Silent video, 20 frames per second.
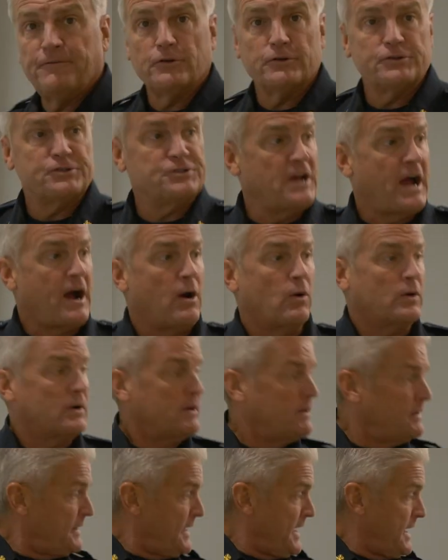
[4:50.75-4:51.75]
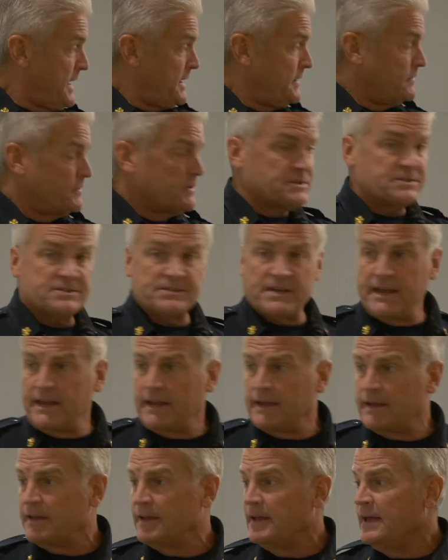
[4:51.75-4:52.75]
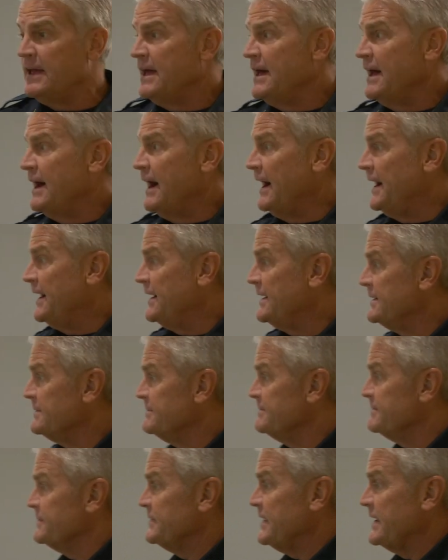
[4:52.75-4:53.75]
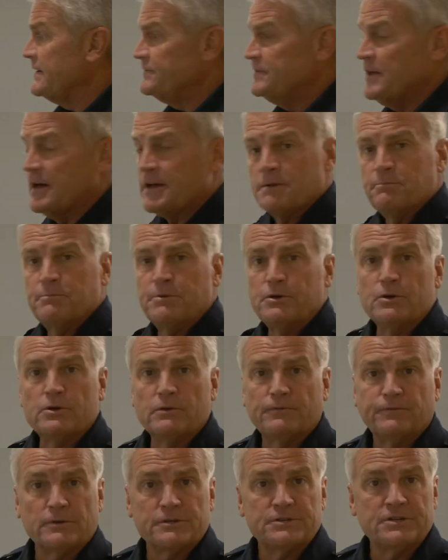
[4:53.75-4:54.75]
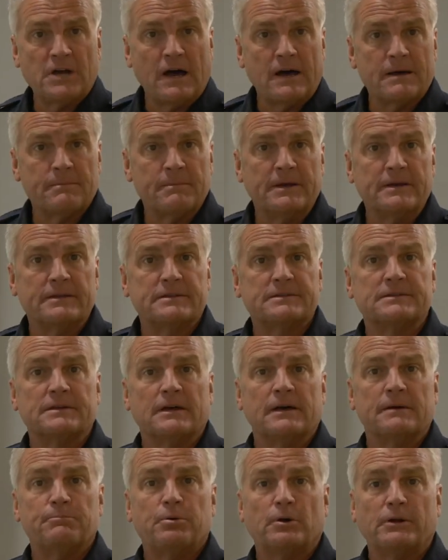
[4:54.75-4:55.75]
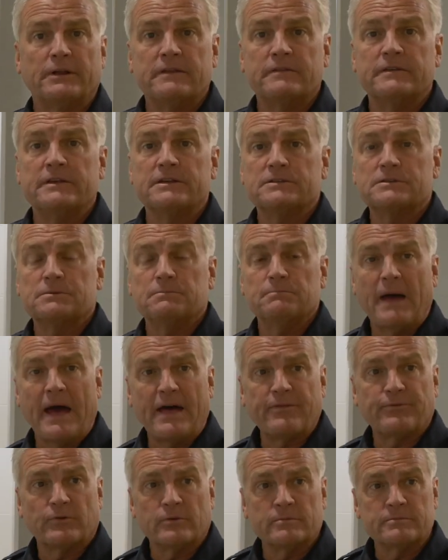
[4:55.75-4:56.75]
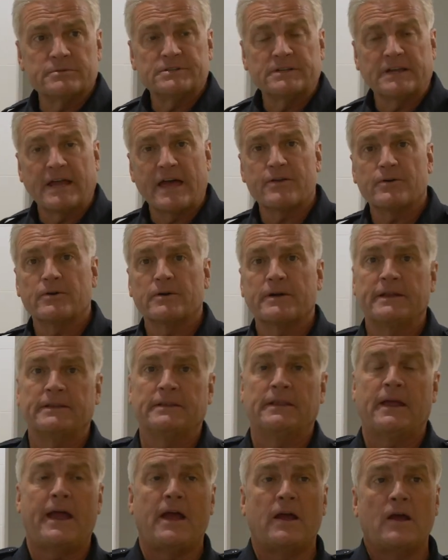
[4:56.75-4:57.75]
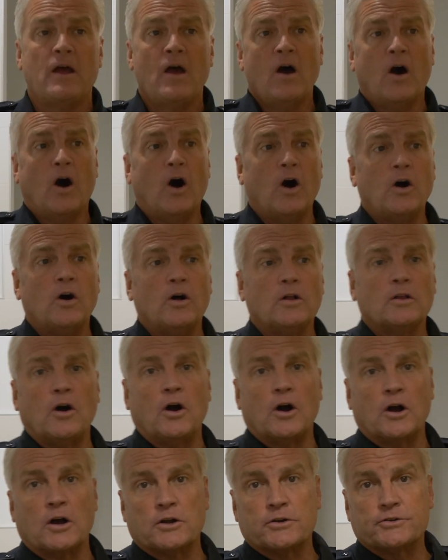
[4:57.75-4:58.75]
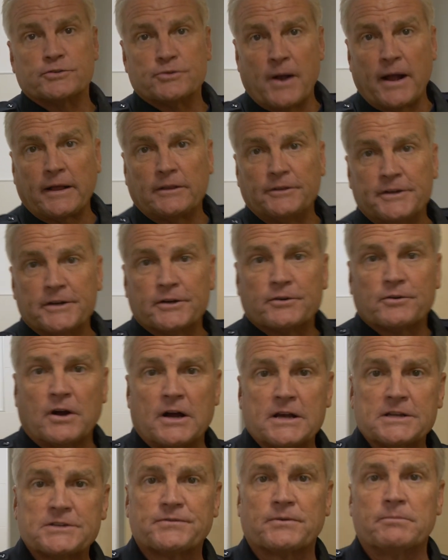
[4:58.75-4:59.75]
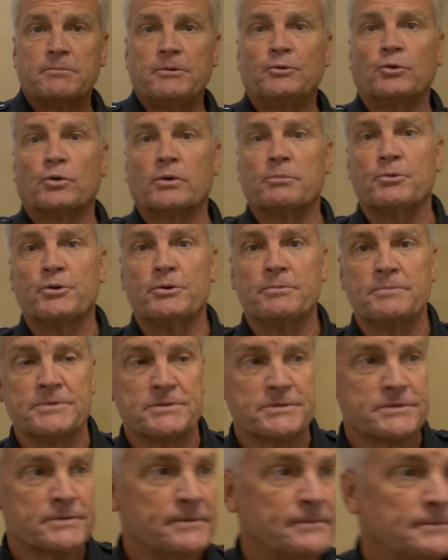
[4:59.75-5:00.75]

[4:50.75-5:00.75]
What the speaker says: full shower and the sink They've done a beautiful job at putting these bathrooms together, and they all are directly across from the dorm rooms.